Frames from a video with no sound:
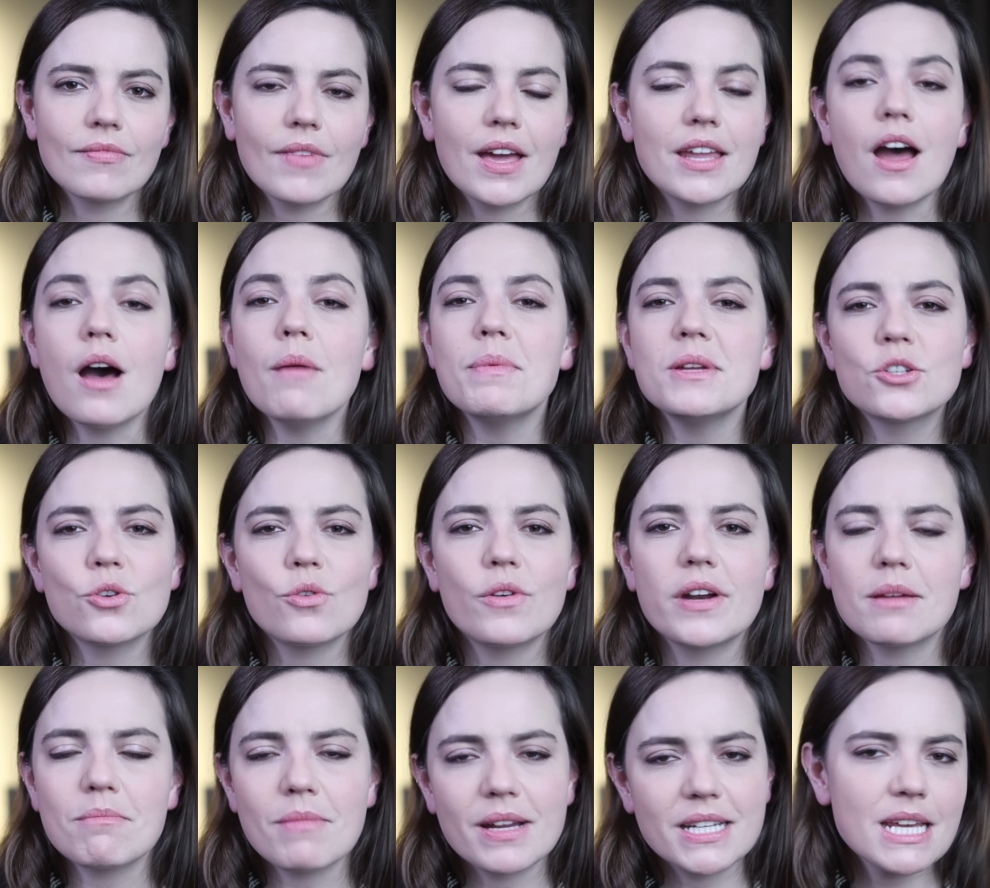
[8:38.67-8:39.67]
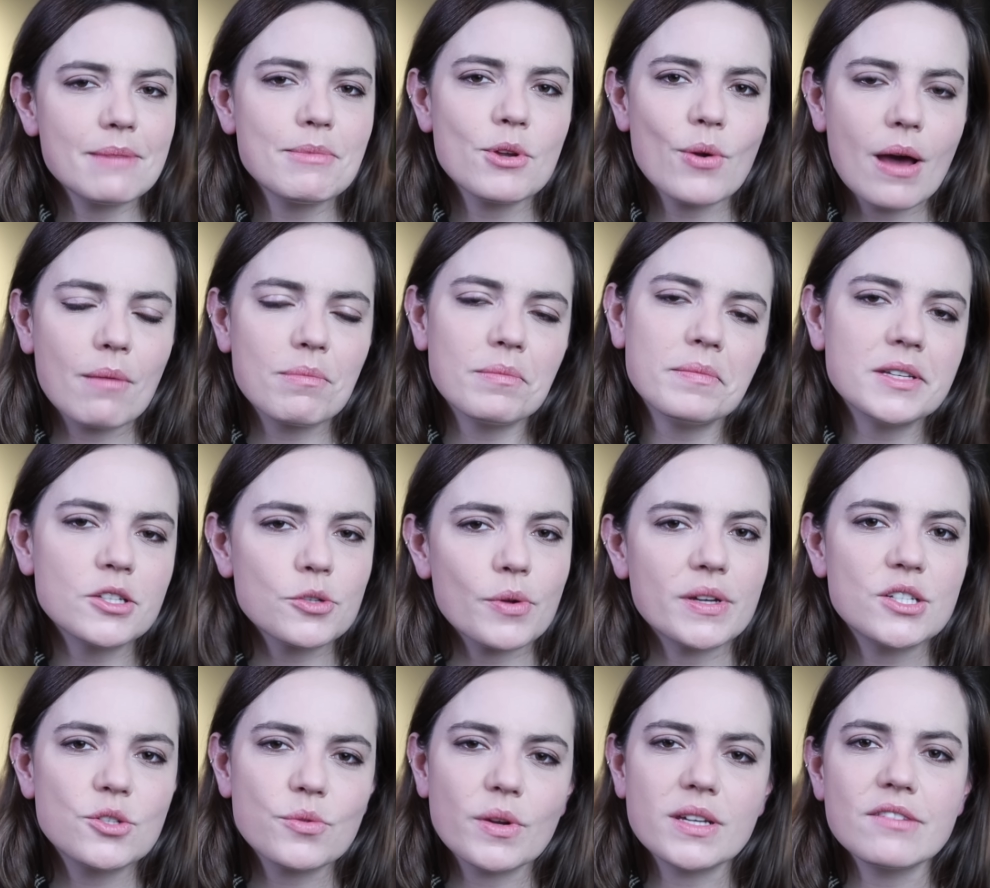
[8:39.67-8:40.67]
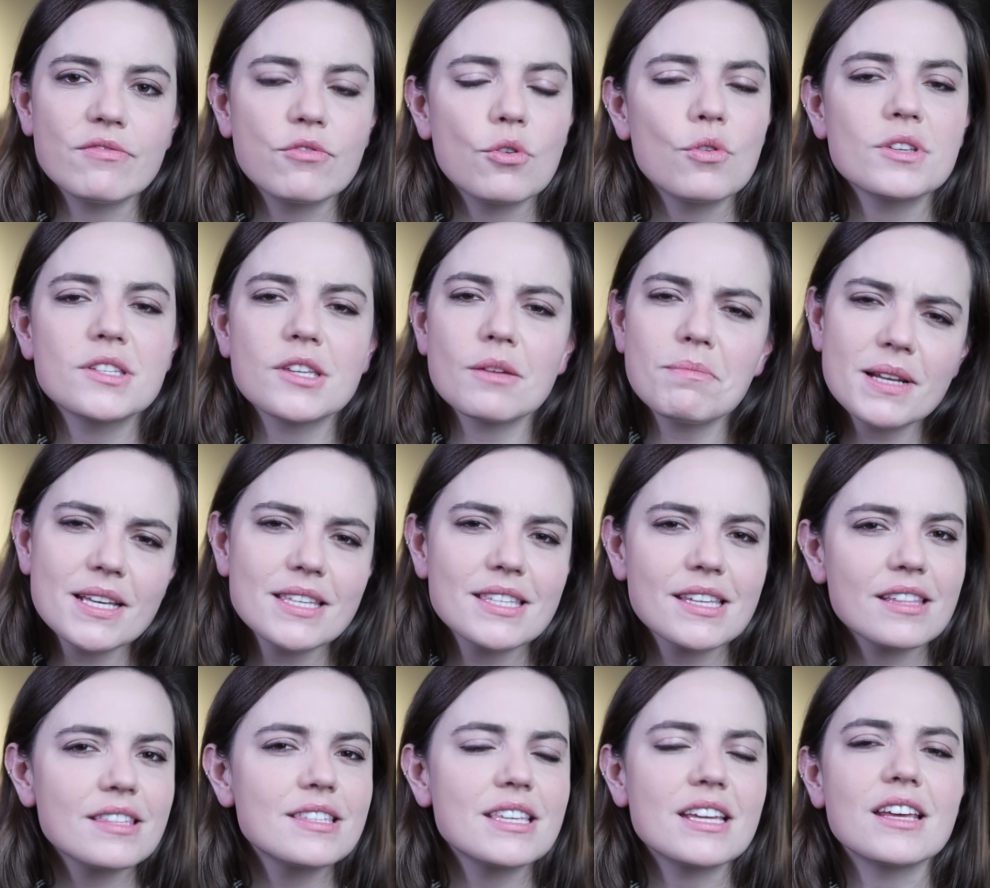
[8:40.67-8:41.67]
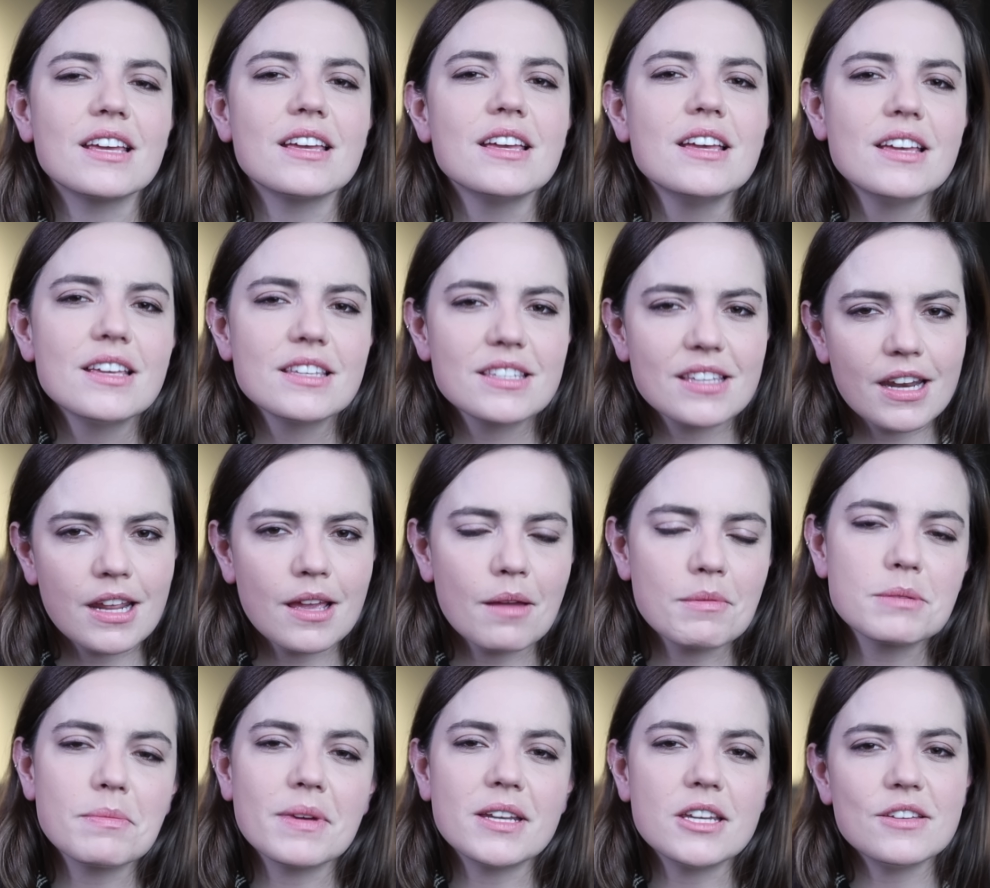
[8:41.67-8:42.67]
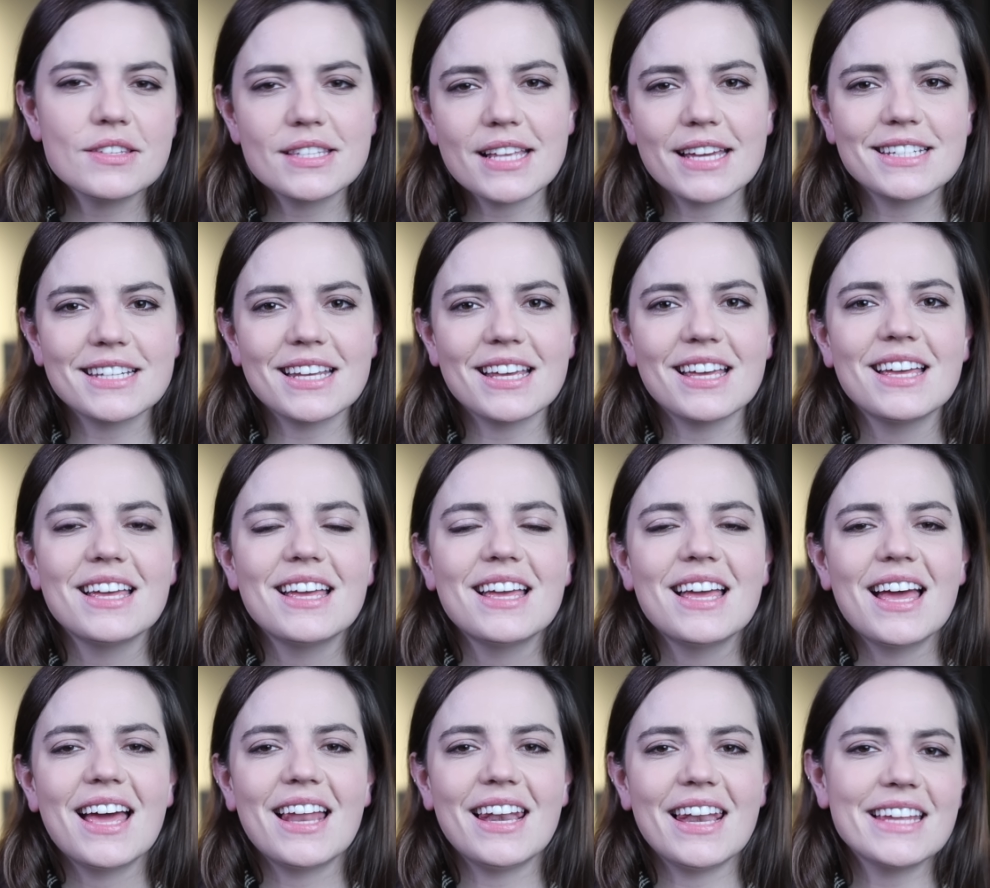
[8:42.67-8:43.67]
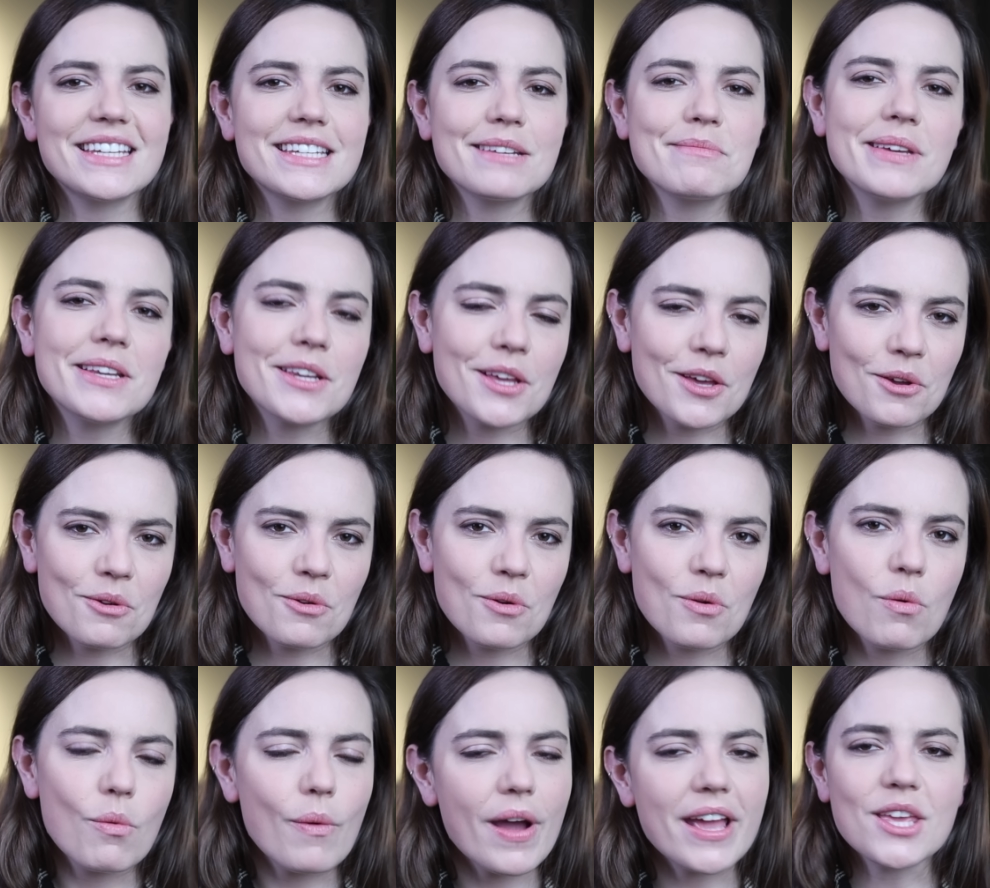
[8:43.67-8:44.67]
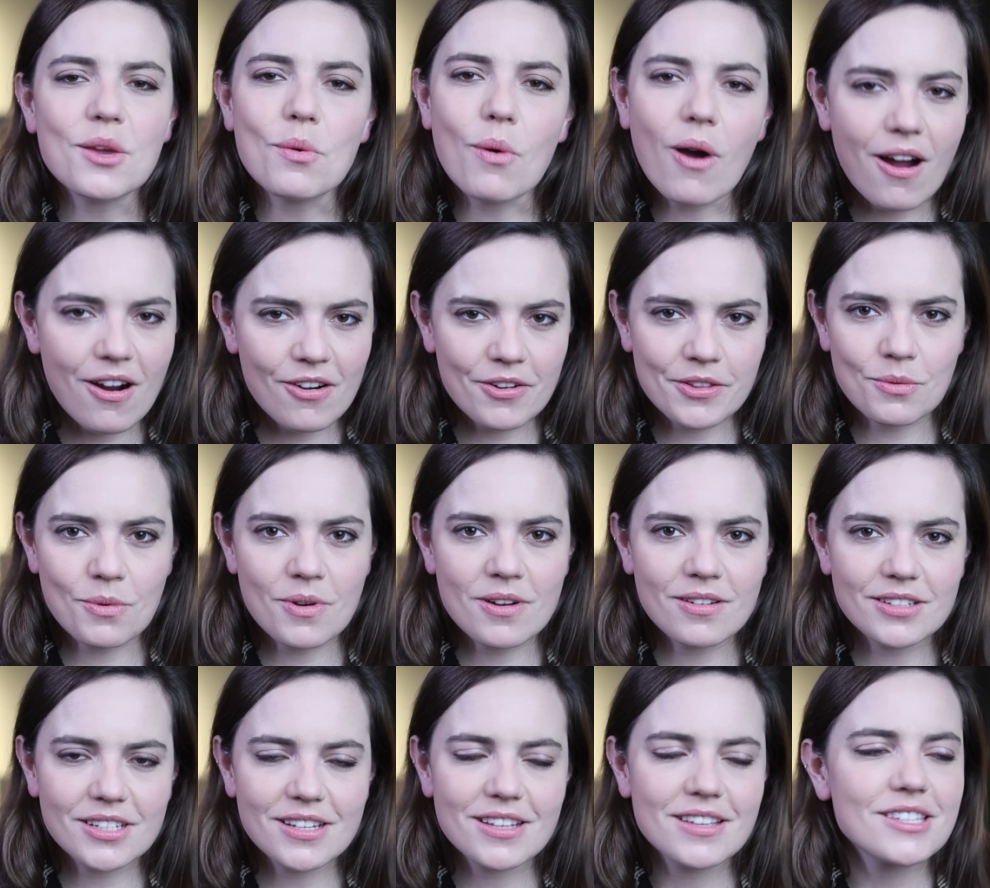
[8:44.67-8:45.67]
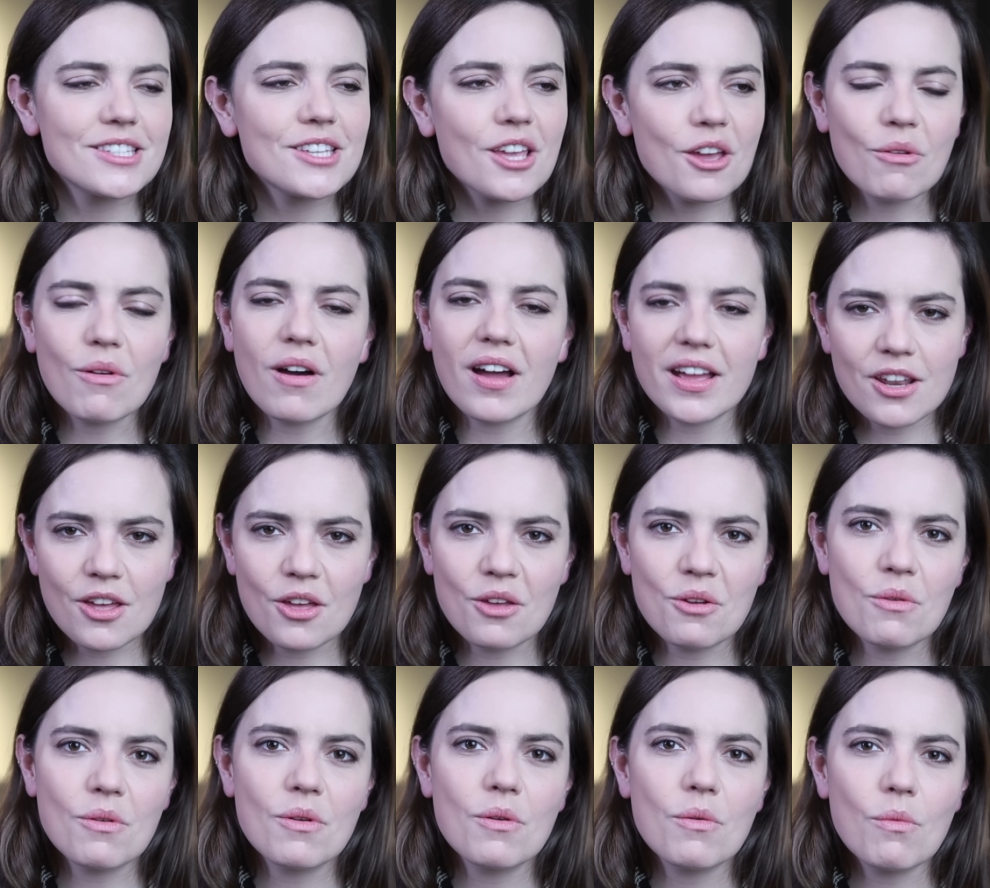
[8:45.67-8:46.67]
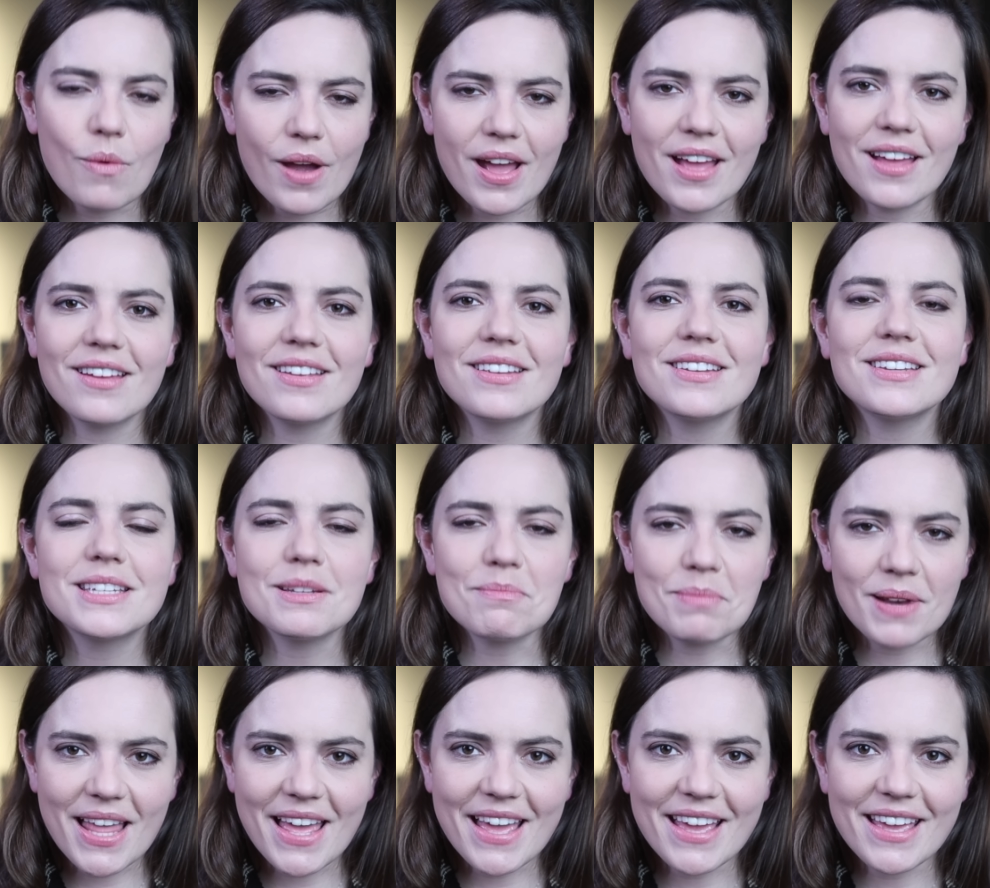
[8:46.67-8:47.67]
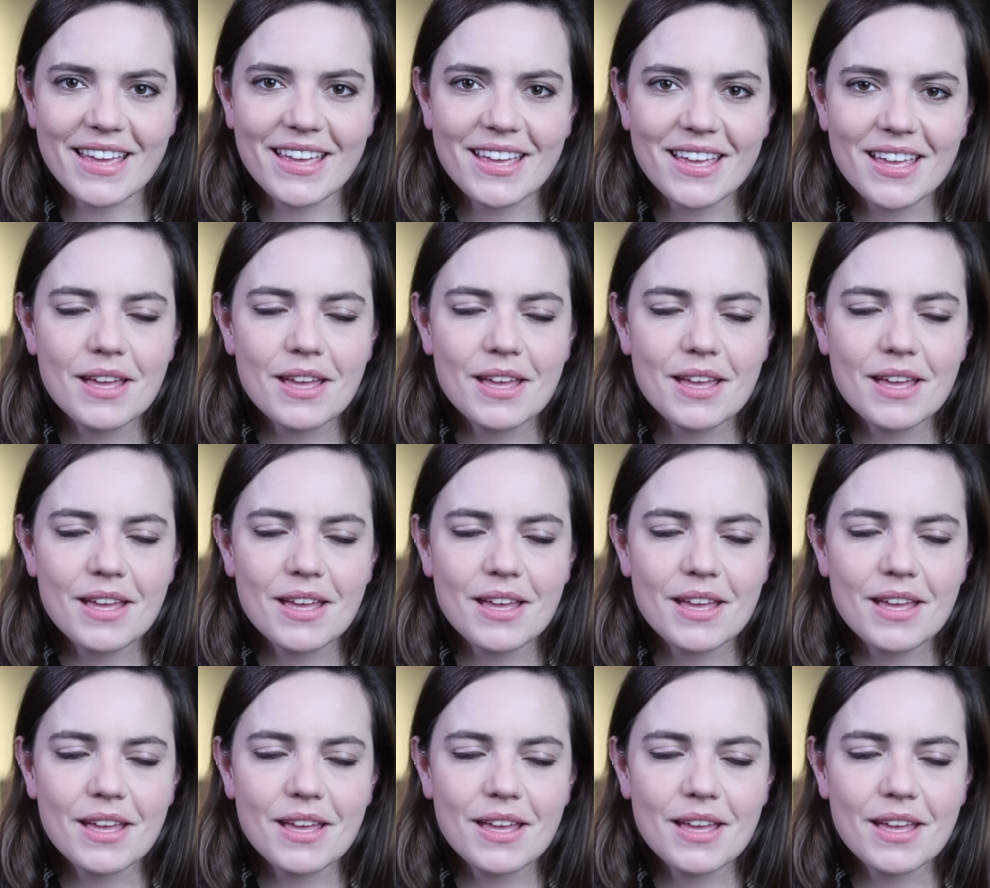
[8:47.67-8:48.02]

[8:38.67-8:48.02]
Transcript: And I'll be touring my debut album in 2024, so please consider signing up to my newsletter and letting me know where you are in the world, so I know where to play.